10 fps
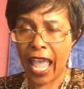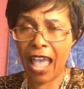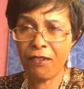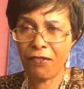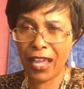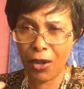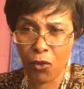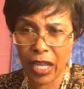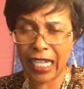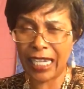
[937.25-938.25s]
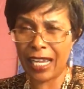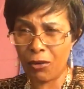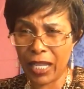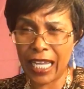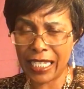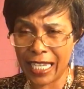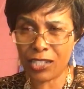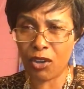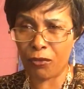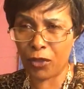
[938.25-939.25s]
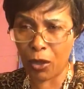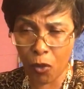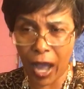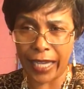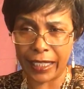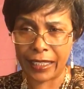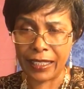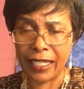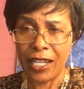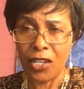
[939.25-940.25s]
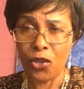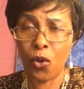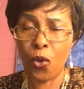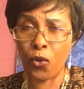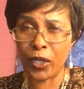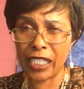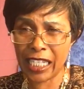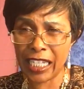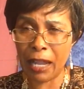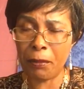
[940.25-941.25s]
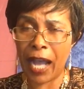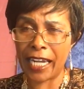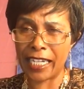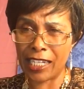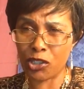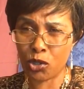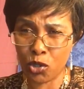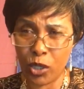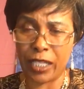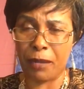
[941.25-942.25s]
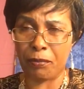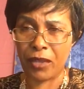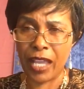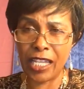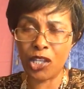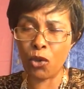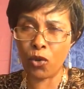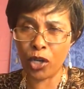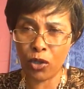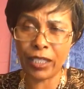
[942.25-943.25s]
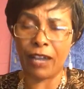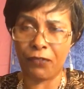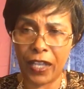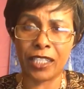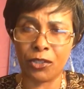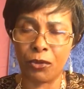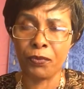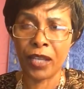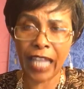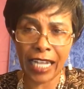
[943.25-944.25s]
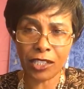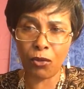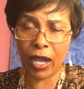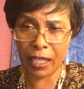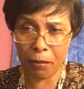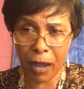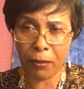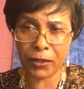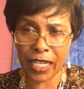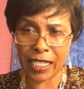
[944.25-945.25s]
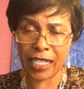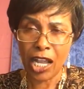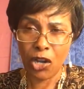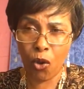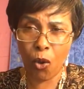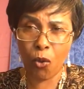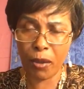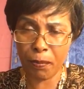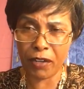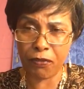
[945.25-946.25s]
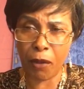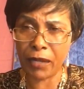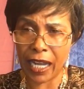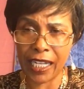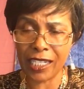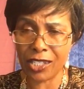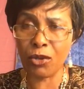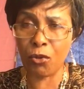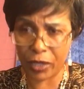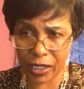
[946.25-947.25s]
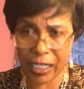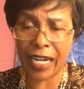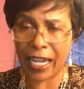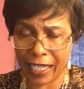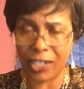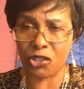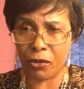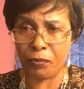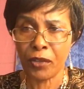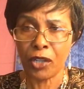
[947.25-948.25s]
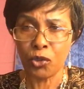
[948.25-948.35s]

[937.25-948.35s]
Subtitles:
Every wickedness of the world, you will see them and destroy them. It will not affect you. That's why the Bible says, no weapon formed against you will stand against you.